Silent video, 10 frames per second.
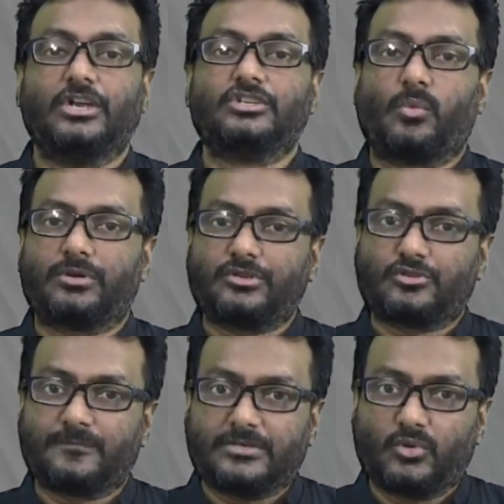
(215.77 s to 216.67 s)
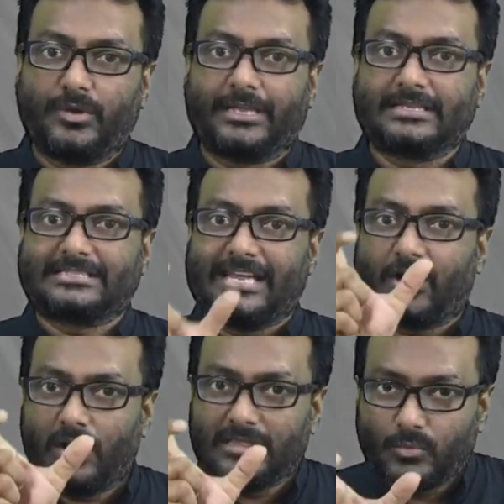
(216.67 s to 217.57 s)
So what you should be doing is take
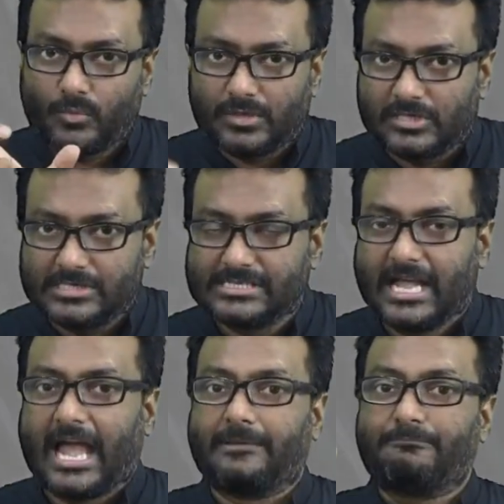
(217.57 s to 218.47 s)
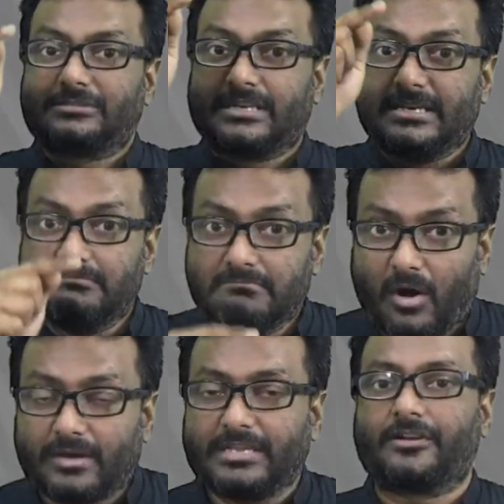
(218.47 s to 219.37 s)
all the words and put a
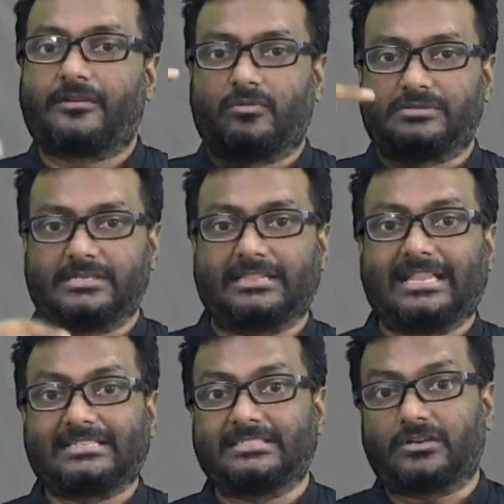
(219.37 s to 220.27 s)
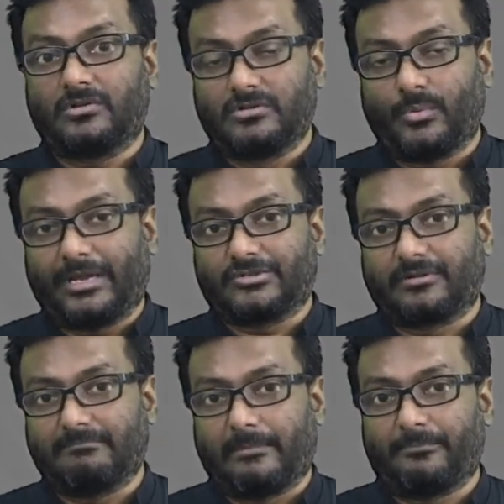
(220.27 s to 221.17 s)
mnemonic around it. And that's a good way to
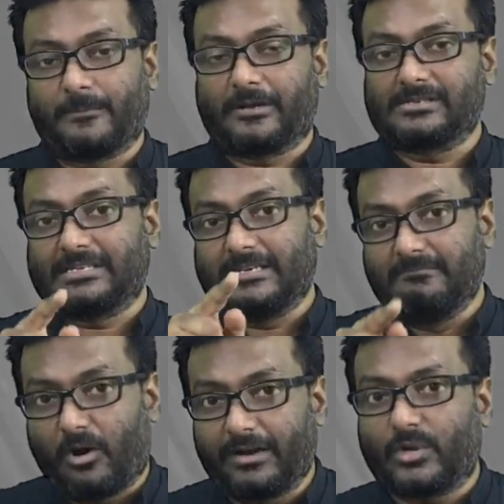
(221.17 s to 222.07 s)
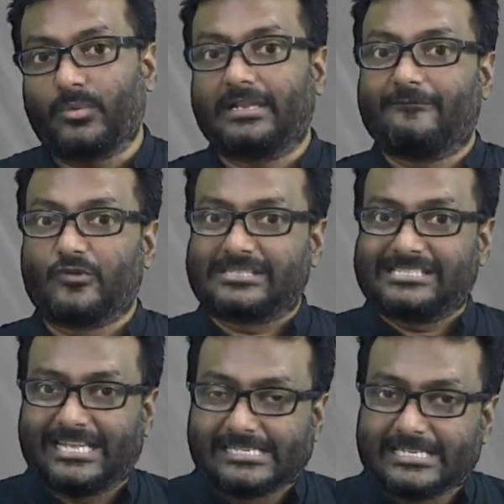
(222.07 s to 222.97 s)
remember because the mnemonic will give you a
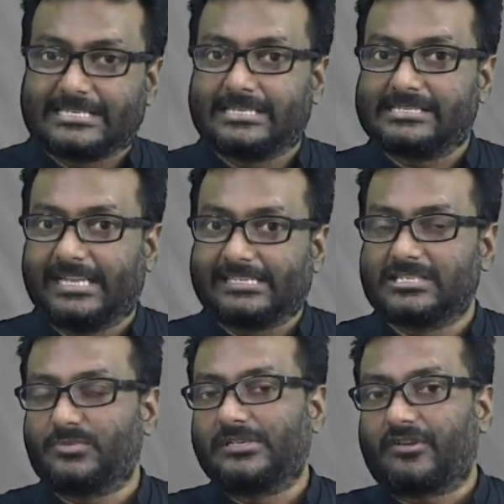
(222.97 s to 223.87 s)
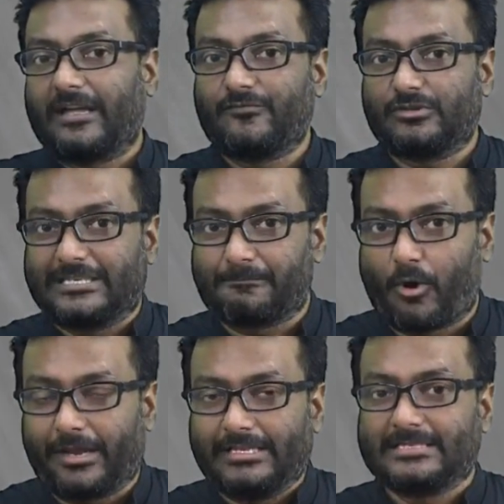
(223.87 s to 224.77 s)
sentence and the sentence will drive you these
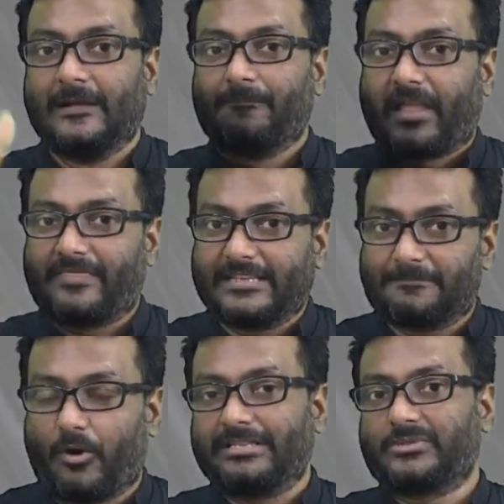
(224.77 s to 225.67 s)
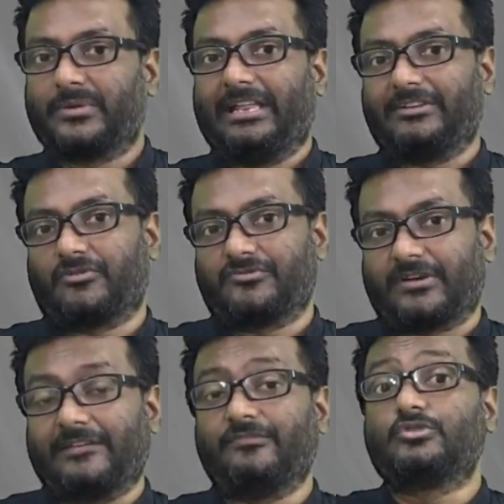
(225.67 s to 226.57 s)
points, and these points will later on
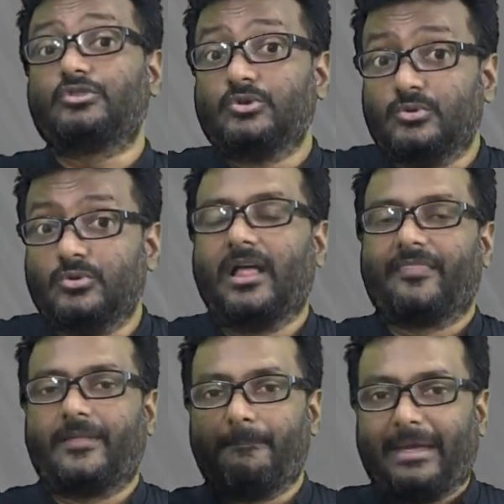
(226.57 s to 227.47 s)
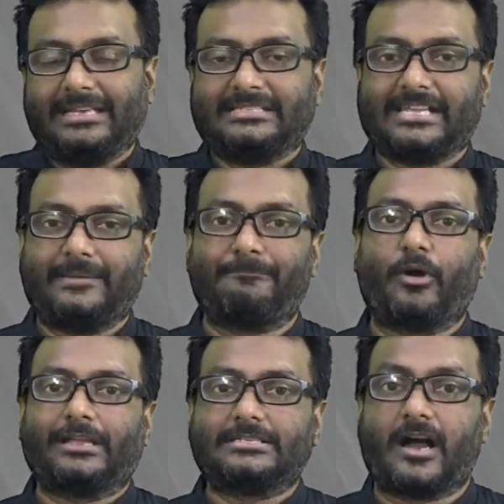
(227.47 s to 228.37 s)
drive you to the main ten
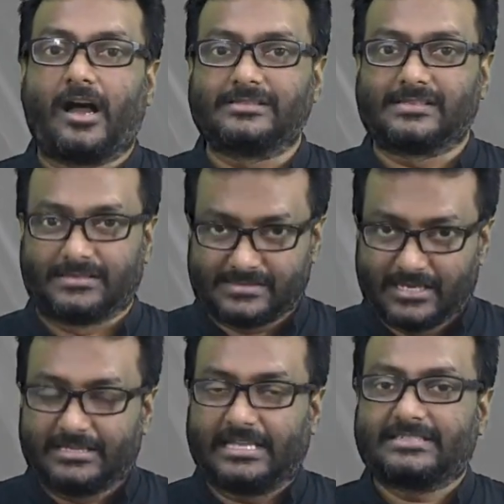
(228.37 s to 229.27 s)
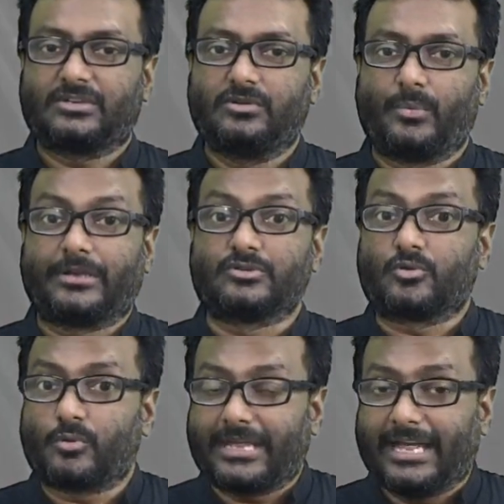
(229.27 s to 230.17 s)
point answers. That's a good way to
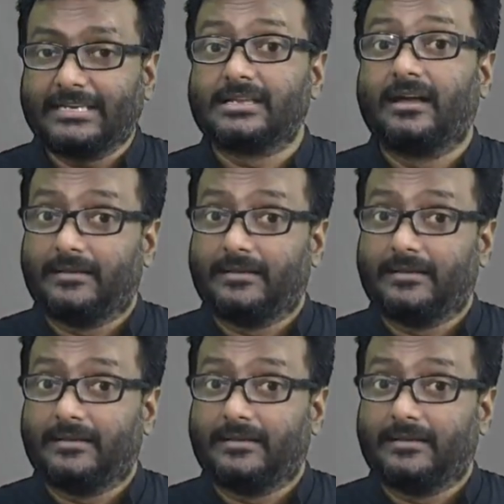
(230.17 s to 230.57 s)
create